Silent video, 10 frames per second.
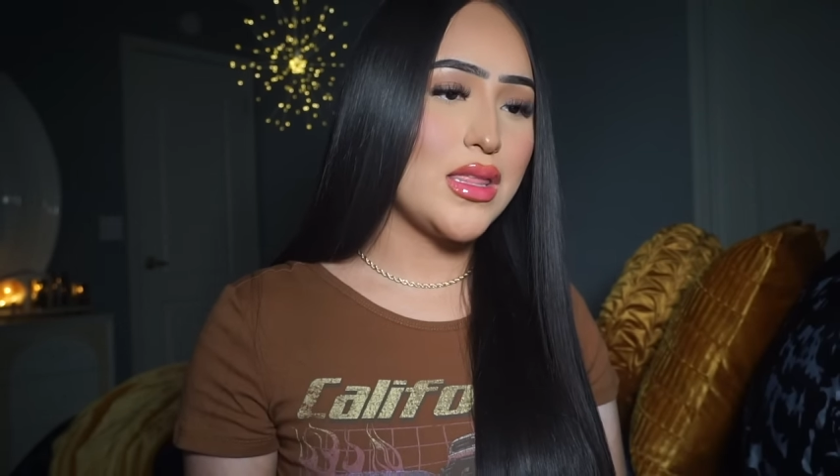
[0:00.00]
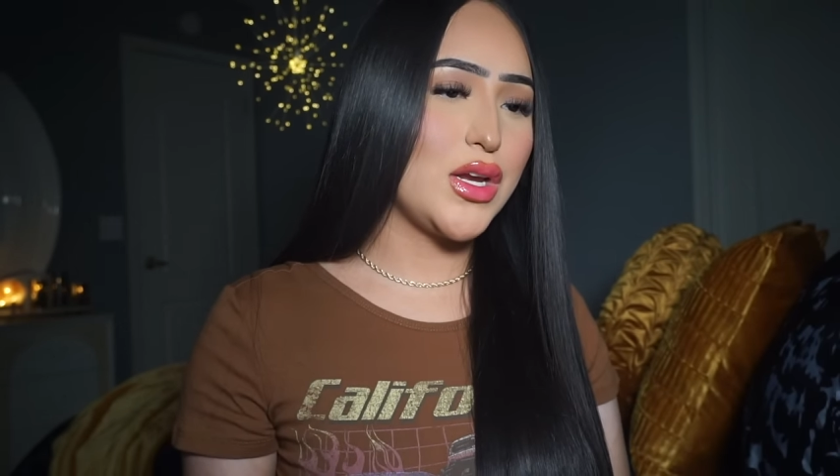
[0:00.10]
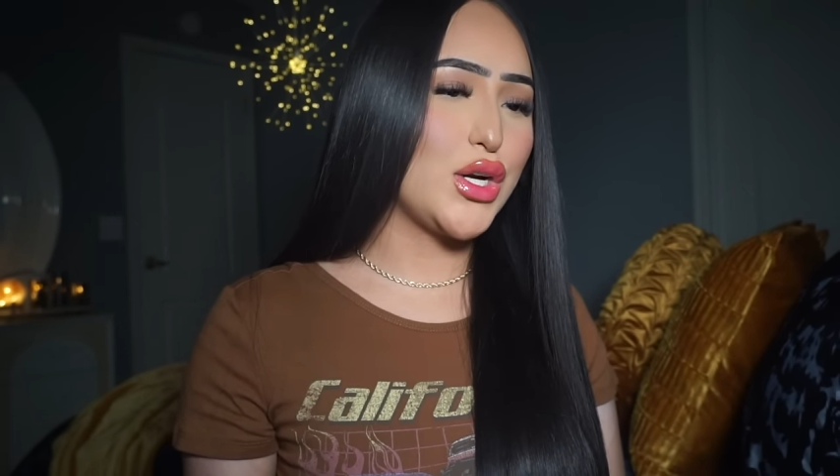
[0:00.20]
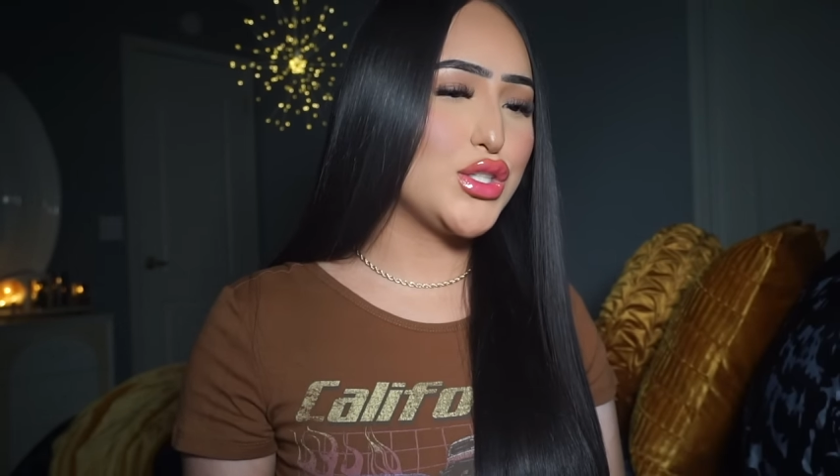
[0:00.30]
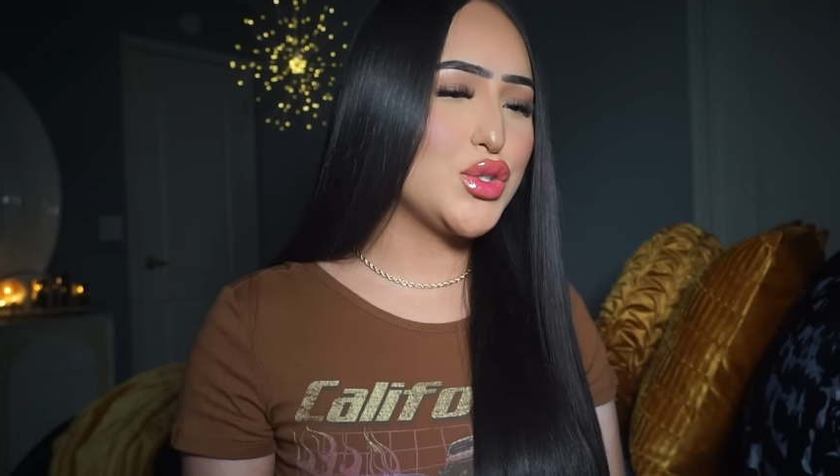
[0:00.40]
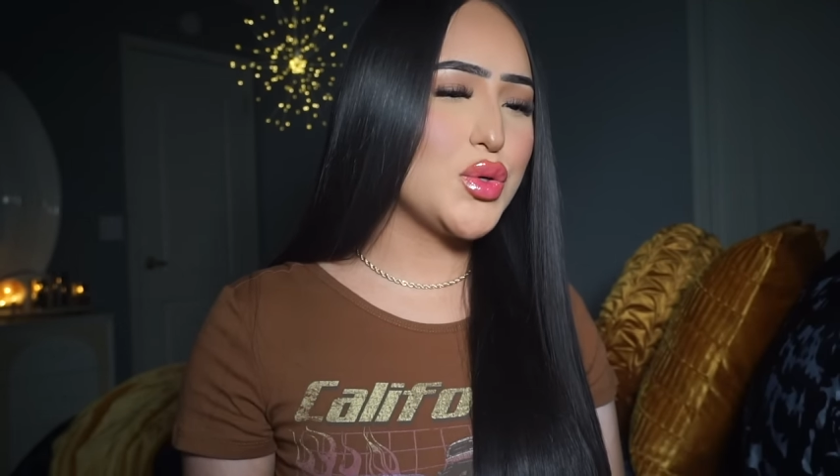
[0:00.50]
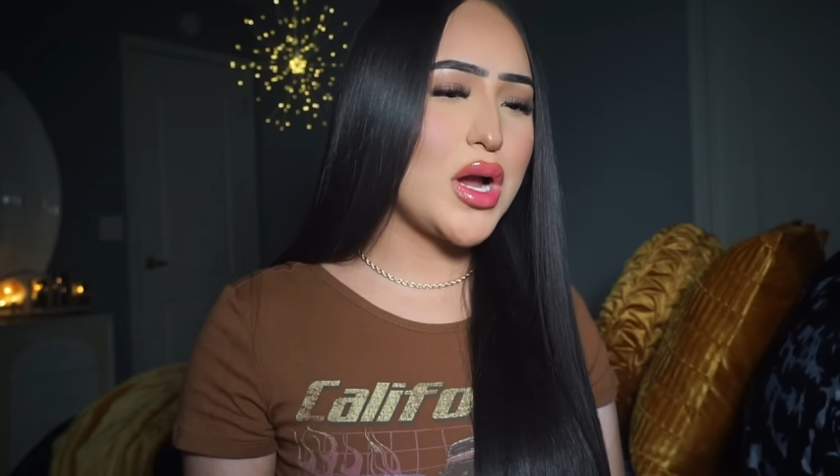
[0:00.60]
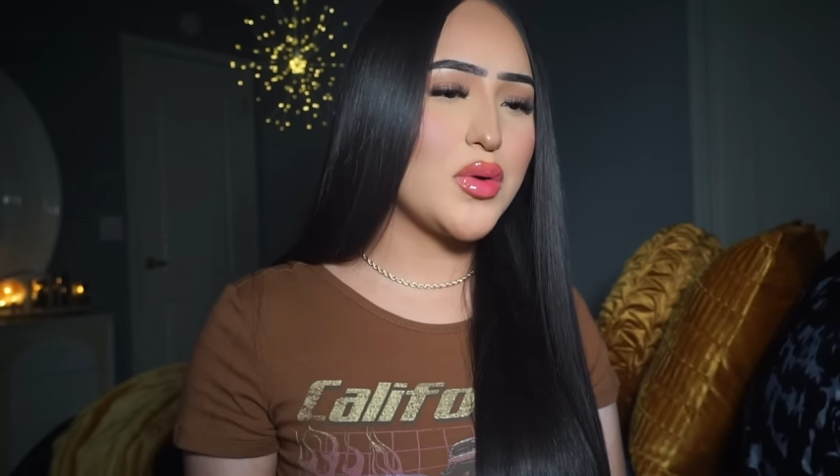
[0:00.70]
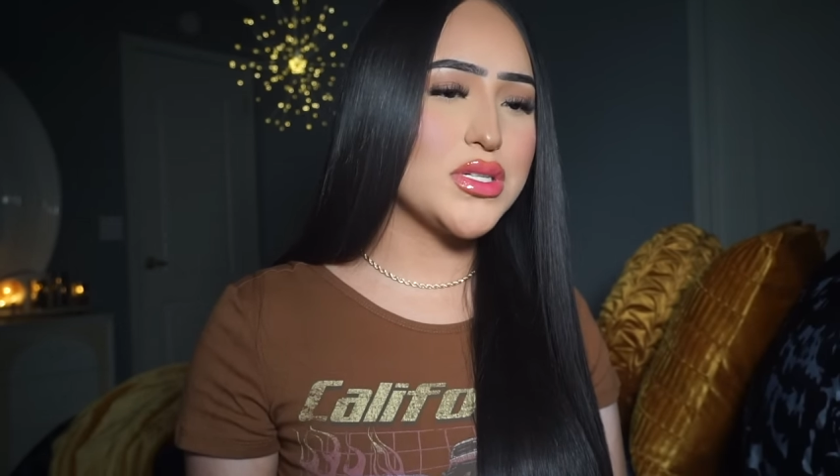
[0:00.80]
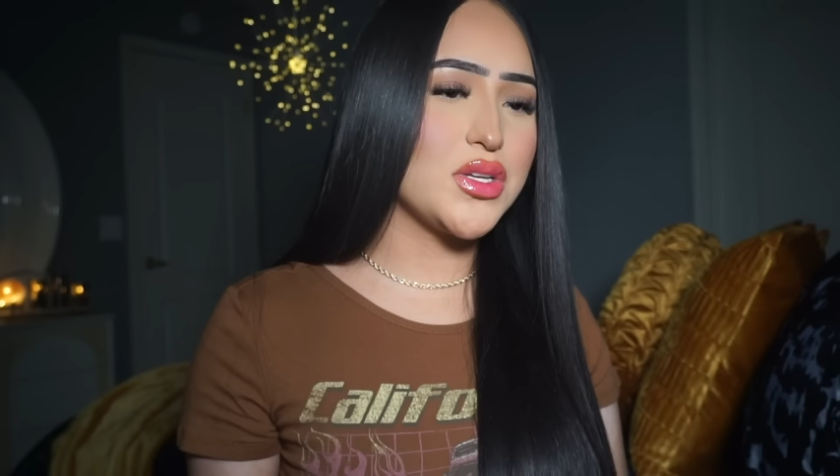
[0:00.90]
They are 2
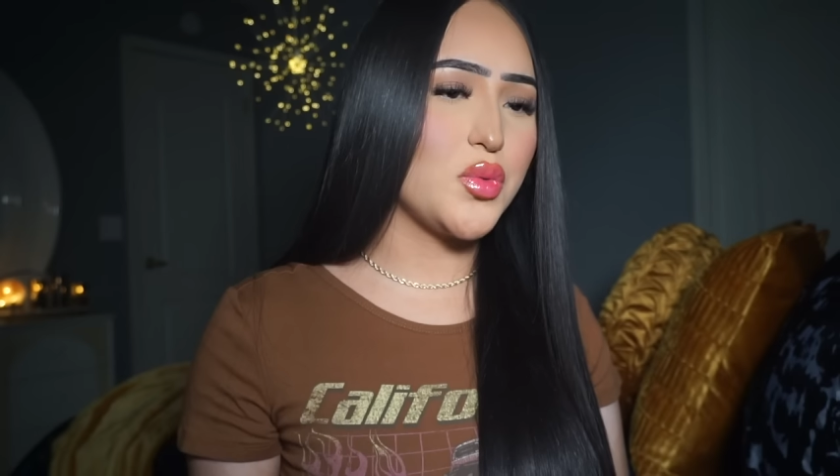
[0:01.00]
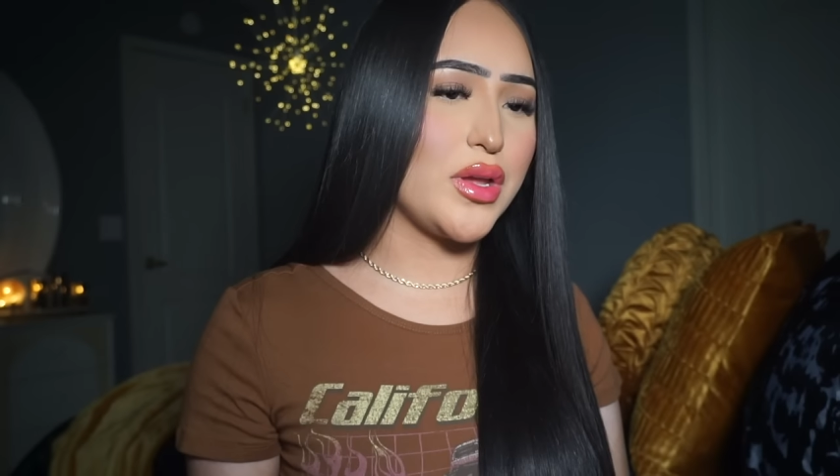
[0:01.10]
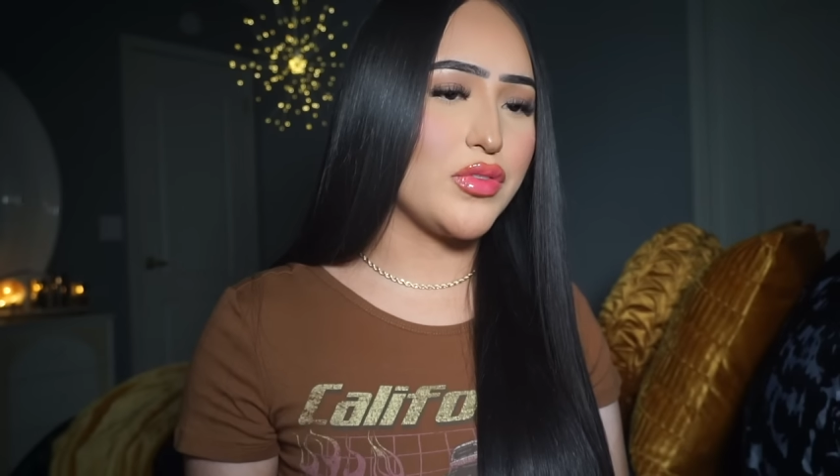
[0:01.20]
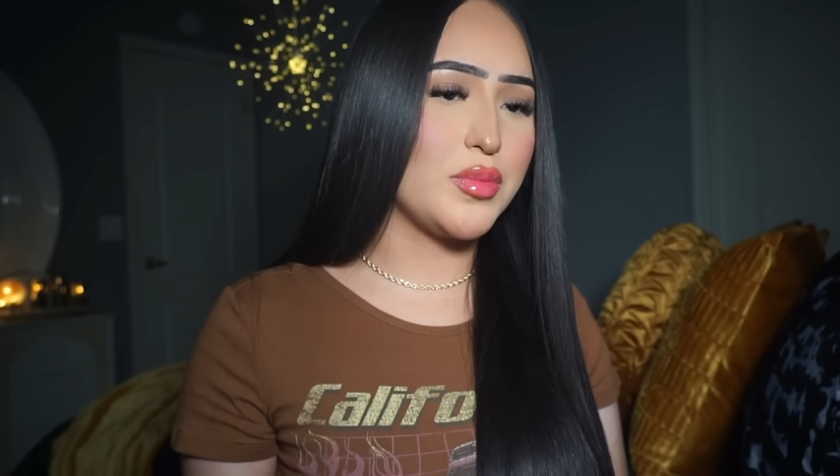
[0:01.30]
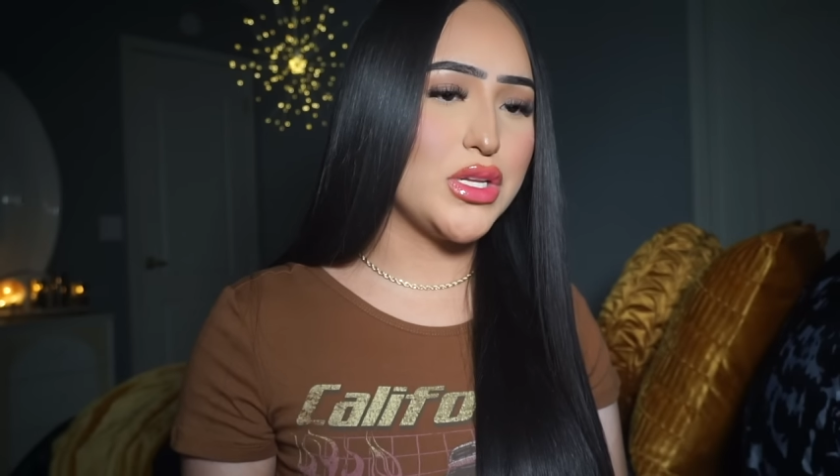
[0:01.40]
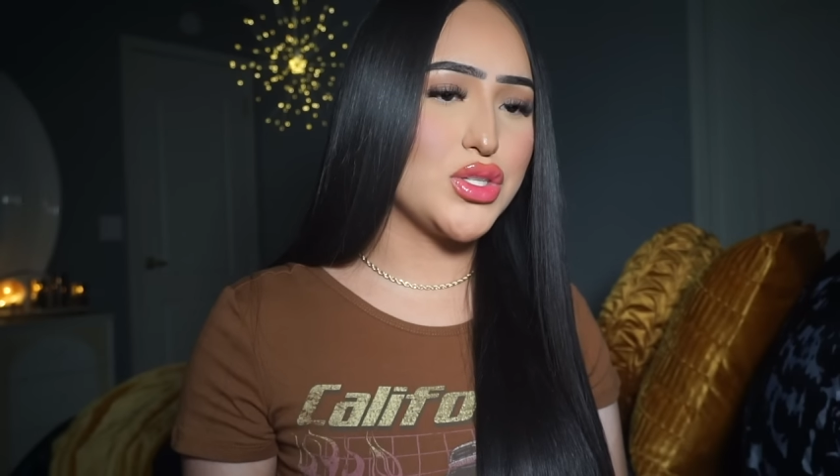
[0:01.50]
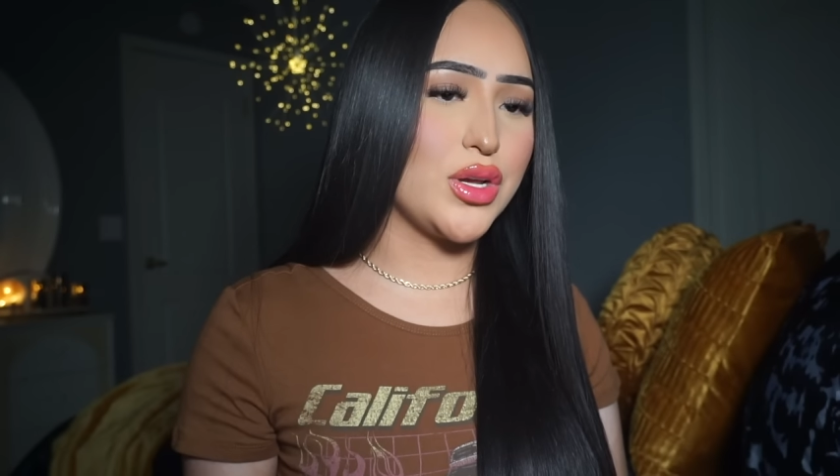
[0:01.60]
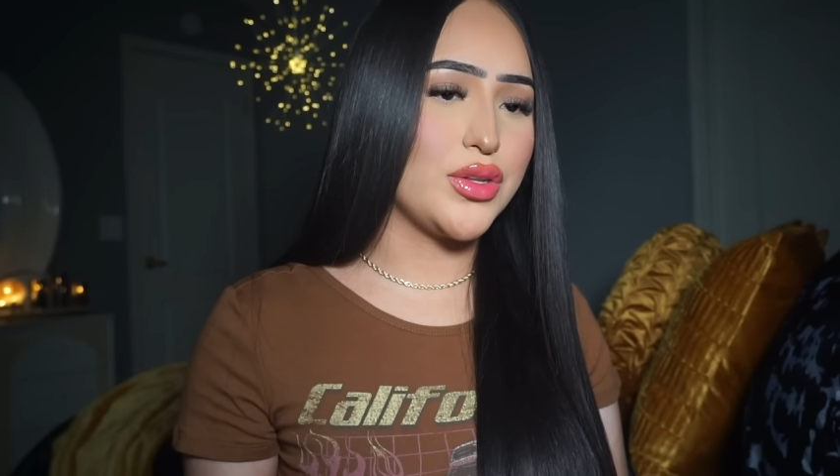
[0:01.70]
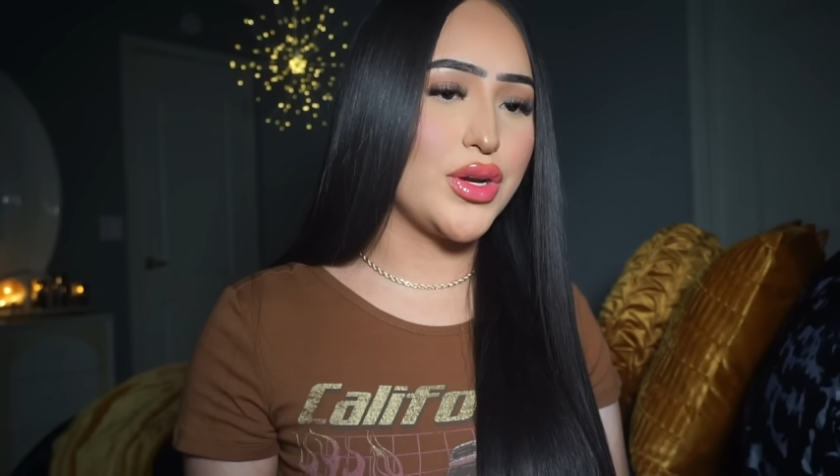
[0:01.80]
hours away from each other